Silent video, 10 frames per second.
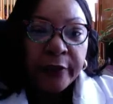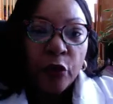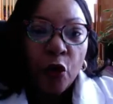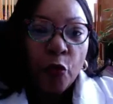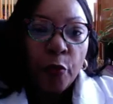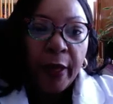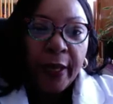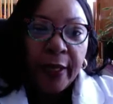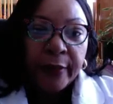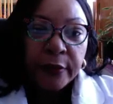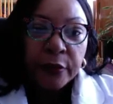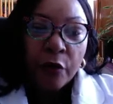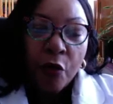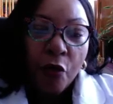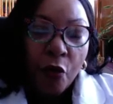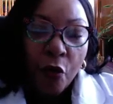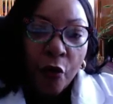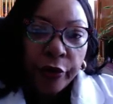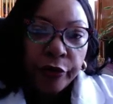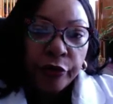cold pads
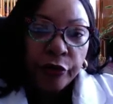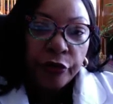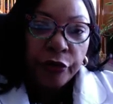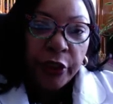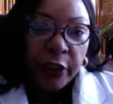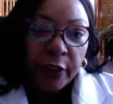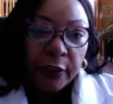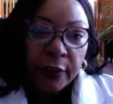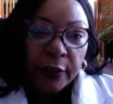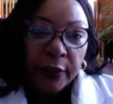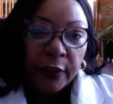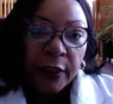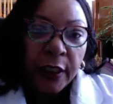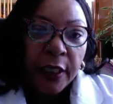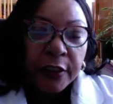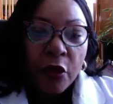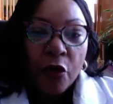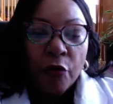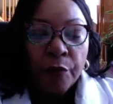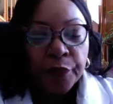on your knee. So
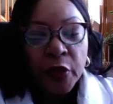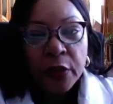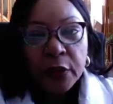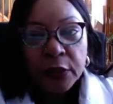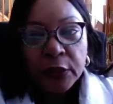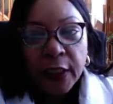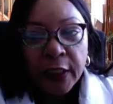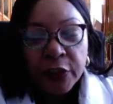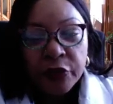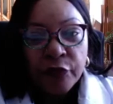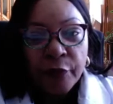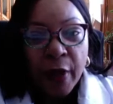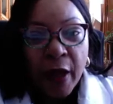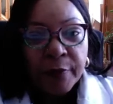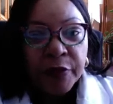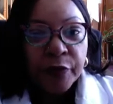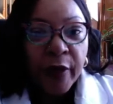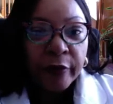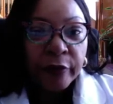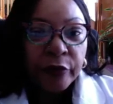I guess your mom's
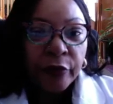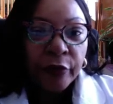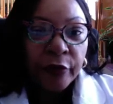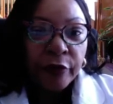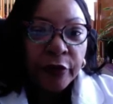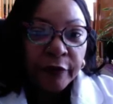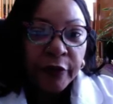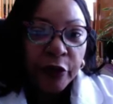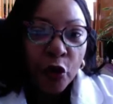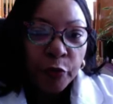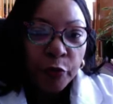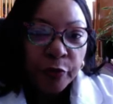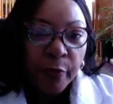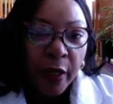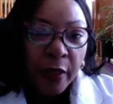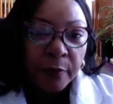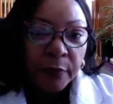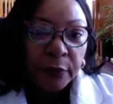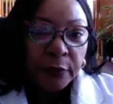around, or you living at home with your mom?